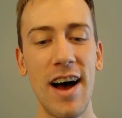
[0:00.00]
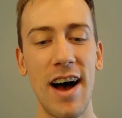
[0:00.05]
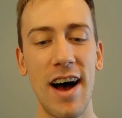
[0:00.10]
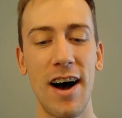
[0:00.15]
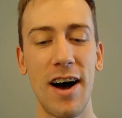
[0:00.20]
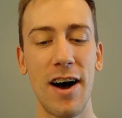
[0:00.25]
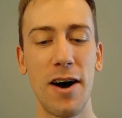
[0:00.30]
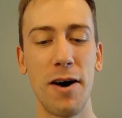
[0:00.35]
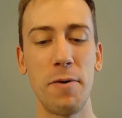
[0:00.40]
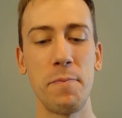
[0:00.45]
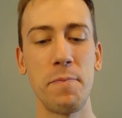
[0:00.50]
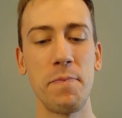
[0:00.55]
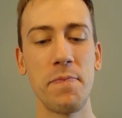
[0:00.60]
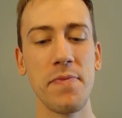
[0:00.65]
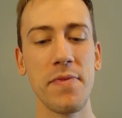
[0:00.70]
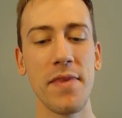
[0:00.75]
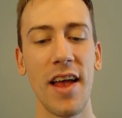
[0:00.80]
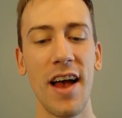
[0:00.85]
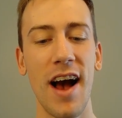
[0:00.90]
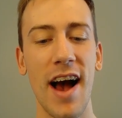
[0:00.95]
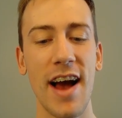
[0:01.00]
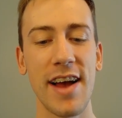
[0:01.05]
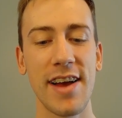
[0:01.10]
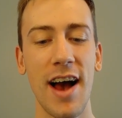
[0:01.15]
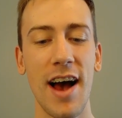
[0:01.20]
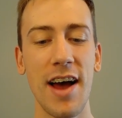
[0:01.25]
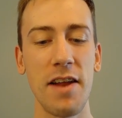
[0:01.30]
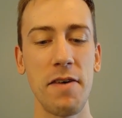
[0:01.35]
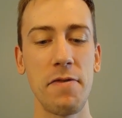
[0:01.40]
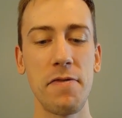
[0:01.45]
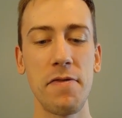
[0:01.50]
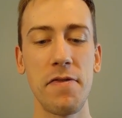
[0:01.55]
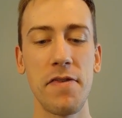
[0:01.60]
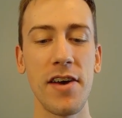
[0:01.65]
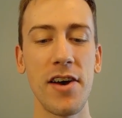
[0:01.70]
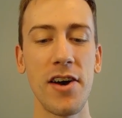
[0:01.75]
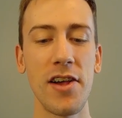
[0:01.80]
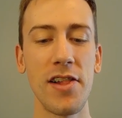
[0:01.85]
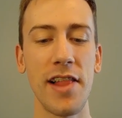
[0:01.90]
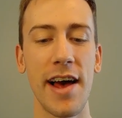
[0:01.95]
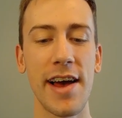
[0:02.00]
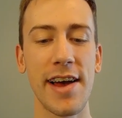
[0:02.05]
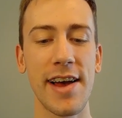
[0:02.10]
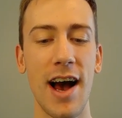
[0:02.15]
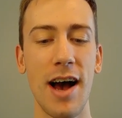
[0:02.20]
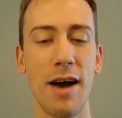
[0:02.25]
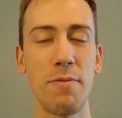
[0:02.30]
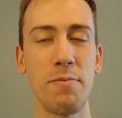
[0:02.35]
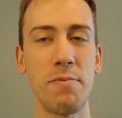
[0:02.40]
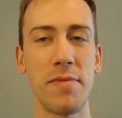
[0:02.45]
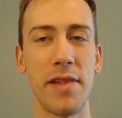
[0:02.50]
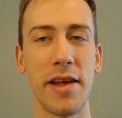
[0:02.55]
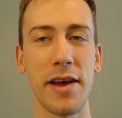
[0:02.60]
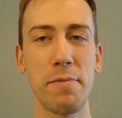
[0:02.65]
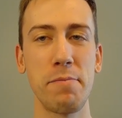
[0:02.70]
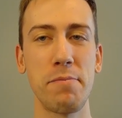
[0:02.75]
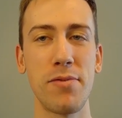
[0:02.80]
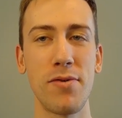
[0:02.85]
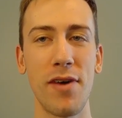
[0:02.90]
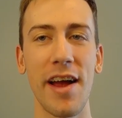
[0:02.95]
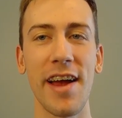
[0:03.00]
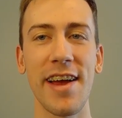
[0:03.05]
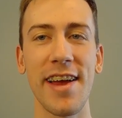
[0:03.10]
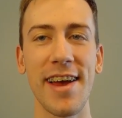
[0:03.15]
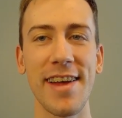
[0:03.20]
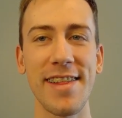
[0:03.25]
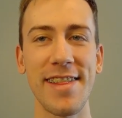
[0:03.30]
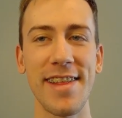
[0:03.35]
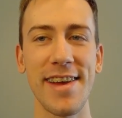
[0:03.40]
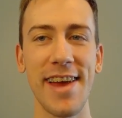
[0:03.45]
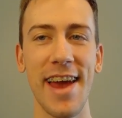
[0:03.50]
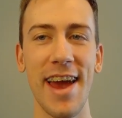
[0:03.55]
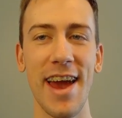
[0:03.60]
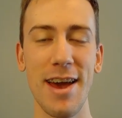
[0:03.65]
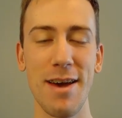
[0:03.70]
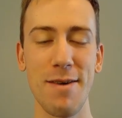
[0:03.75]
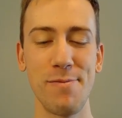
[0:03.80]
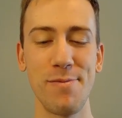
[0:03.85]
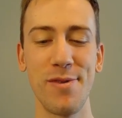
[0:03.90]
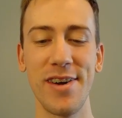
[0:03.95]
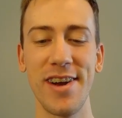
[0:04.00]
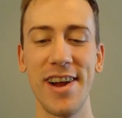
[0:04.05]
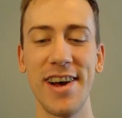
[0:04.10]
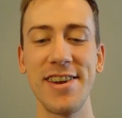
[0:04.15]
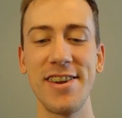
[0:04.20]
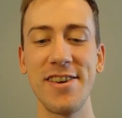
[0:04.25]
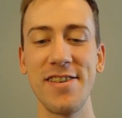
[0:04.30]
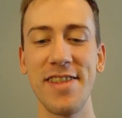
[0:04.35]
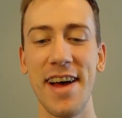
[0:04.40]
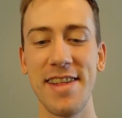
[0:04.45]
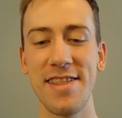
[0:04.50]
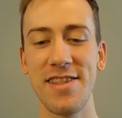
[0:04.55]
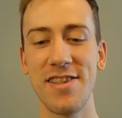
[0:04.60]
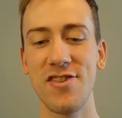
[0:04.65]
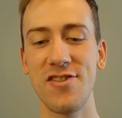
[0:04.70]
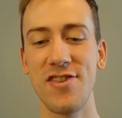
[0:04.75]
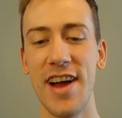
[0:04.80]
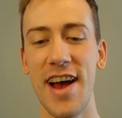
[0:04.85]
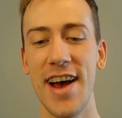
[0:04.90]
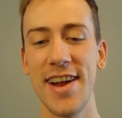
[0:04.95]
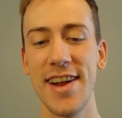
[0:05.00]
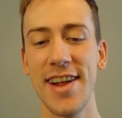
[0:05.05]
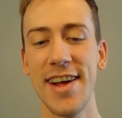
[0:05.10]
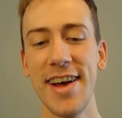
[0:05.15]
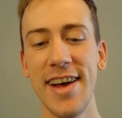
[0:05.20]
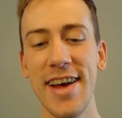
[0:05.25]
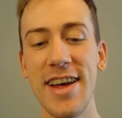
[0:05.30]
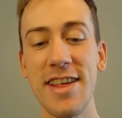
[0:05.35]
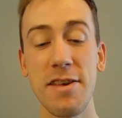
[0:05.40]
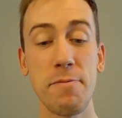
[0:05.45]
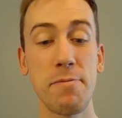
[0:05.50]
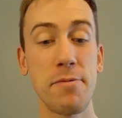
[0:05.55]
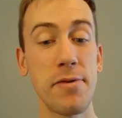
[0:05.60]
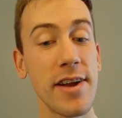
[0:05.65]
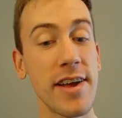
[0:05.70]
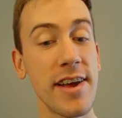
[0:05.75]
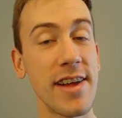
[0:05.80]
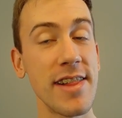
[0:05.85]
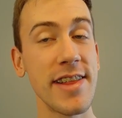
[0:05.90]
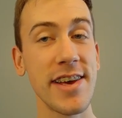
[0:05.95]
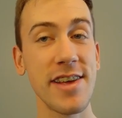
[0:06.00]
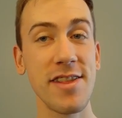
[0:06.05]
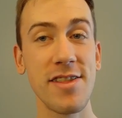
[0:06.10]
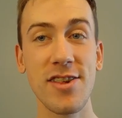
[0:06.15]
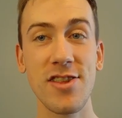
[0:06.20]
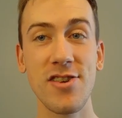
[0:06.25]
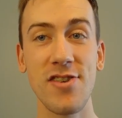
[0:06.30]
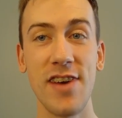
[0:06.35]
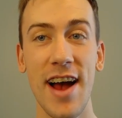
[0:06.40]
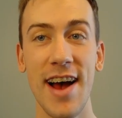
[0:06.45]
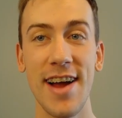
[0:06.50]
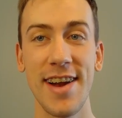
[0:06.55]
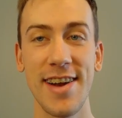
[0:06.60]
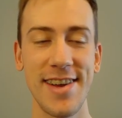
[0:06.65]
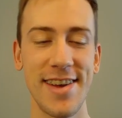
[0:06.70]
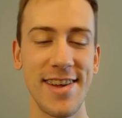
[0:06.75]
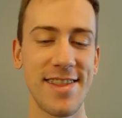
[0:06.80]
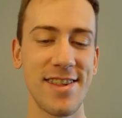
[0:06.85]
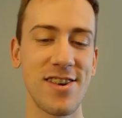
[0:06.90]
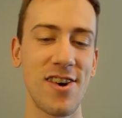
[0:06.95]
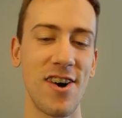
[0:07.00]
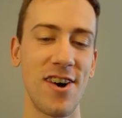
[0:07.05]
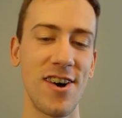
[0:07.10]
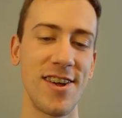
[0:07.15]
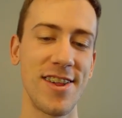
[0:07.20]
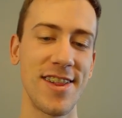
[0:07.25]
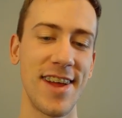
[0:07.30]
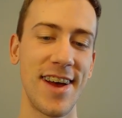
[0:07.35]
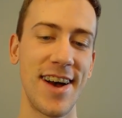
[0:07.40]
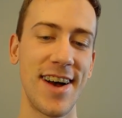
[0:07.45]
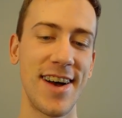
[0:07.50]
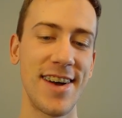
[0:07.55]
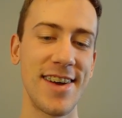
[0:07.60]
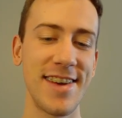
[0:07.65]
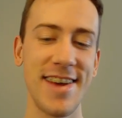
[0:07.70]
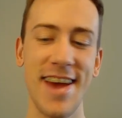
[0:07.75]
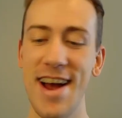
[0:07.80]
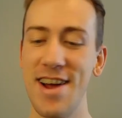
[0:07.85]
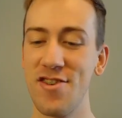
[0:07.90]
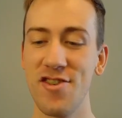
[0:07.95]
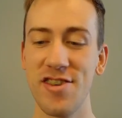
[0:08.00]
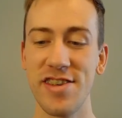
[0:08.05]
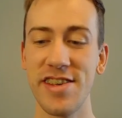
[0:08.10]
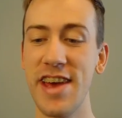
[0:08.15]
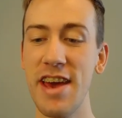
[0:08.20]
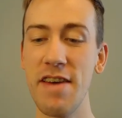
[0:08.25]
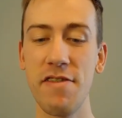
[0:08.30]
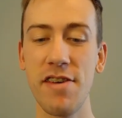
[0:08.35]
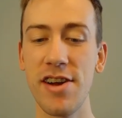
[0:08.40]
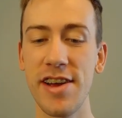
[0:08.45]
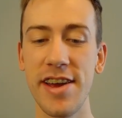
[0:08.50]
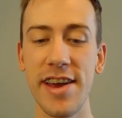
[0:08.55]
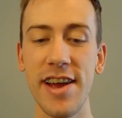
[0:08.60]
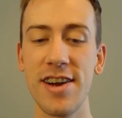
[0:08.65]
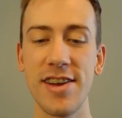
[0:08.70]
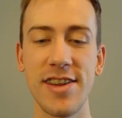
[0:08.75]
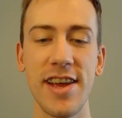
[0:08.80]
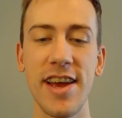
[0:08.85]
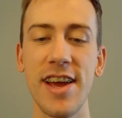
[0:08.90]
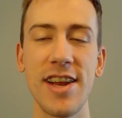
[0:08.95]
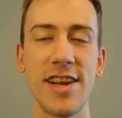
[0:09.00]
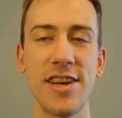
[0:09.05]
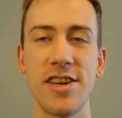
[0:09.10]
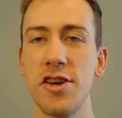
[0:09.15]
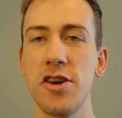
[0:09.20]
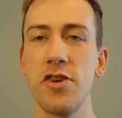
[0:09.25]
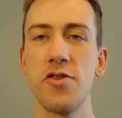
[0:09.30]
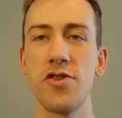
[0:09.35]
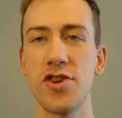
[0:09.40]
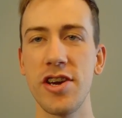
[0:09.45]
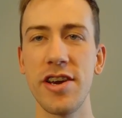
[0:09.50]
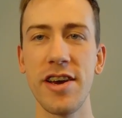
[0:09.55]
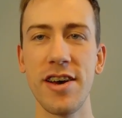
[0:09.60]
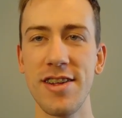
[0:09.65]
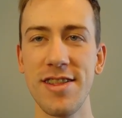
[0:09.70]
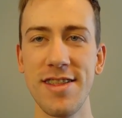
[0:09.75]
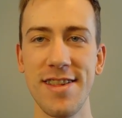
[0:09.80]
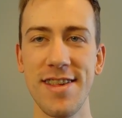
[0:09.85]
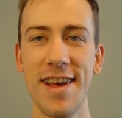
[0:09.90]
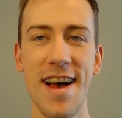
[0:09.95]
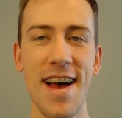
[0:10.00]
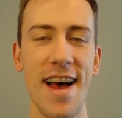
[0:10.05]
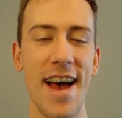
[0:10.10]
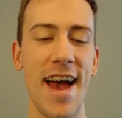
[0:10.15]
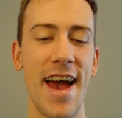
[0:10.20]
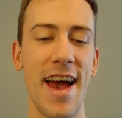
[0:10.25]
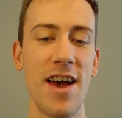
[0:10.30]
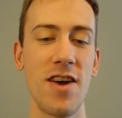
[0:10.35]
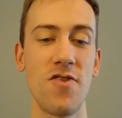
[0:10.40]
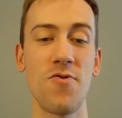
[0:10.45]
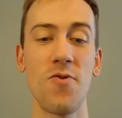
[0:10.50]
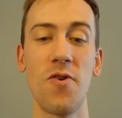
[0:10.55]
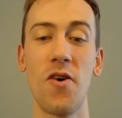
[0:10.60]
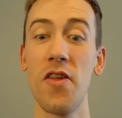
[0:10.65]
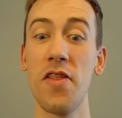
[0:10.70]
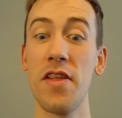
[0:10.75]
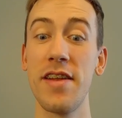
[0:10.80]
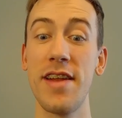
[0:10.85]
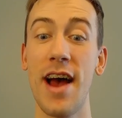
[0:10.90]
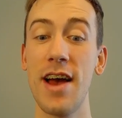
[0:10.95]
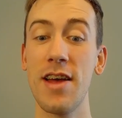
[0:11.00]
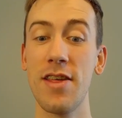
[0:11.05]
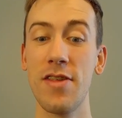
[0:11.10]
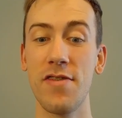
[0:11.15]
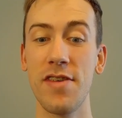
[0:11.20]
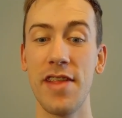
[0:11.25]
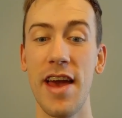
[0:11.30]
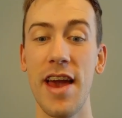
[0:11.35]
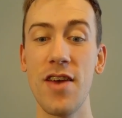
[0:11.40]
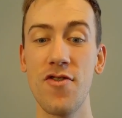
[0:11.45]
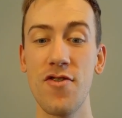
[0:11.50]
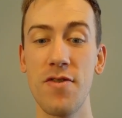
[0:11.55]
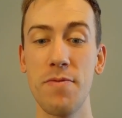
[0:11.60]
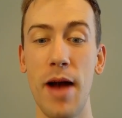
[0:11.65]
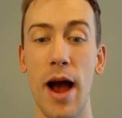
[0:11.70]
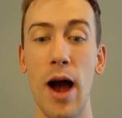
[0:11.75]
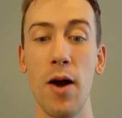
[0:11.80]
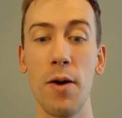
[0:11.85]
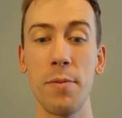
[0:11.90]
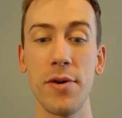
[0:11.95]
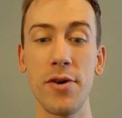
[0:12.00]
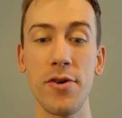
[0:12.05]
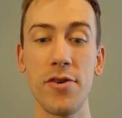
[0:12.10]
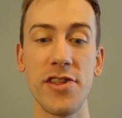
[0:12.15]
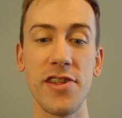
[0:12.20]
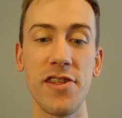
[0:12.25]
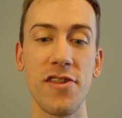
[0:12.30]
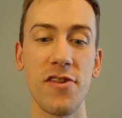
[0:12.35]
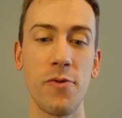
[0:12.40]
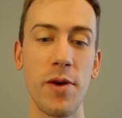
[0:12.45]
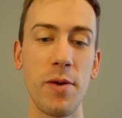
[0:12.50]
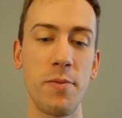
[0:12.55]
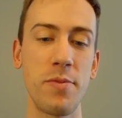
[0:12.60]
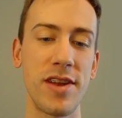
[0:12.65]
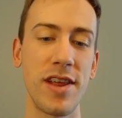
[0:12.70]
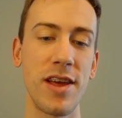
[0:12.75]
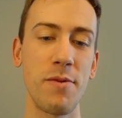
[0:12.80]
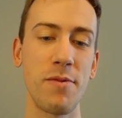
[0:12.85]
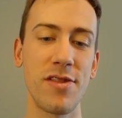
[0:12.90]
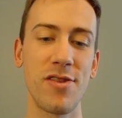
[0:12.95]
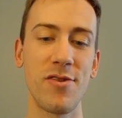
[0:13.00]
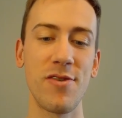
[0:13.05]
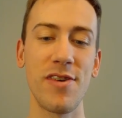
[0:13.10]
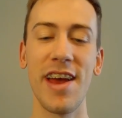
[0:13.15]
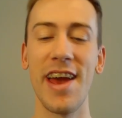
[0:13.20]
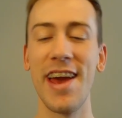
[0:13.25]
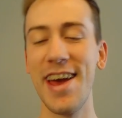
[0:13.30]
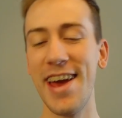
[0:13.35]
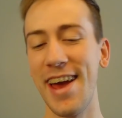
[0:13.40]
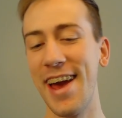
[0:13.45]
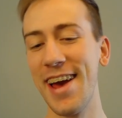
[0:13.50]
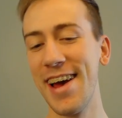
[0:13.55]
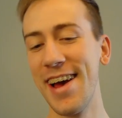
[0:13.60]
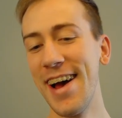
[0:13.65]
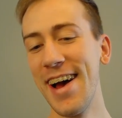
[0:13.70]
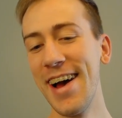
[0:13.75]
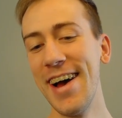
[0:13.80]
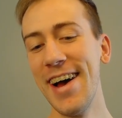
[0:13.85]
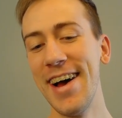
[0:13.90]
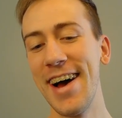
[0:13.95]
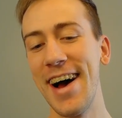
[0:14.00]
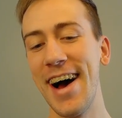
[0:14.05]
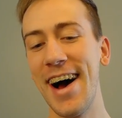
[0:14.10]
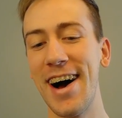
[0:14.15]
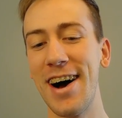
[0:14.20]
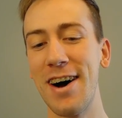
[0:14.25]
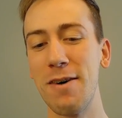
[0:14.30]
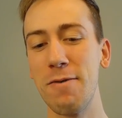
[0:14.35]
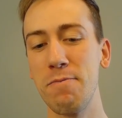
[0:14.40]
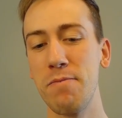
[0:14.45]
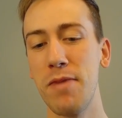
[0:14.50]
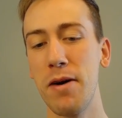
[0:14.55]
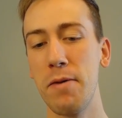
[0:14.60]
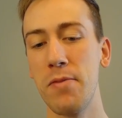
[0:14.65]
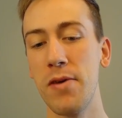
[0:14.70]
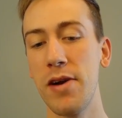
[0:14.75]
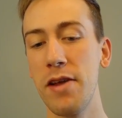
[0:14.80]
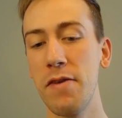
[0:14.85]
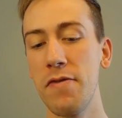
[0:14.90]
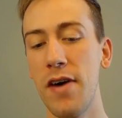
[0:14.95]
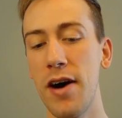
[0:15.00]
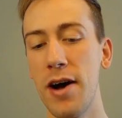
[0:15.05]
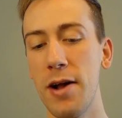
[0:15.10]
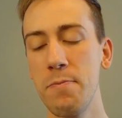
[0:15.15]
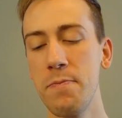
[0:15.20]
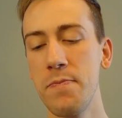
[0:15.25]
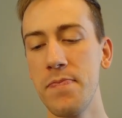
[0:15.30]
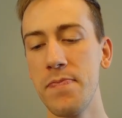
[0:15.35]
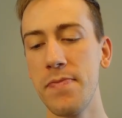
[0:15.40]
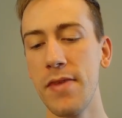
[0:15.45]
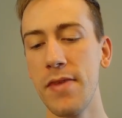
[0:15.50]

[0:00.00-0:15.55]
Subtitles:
I kind of feel like I'm like breaking the game when I do that strat. It's a pretty elite strat. It's called, yeah, just give your Giratina 2 shields and roll the dice for the Ancient Power boost and sweep a team of 3. But pretty fun.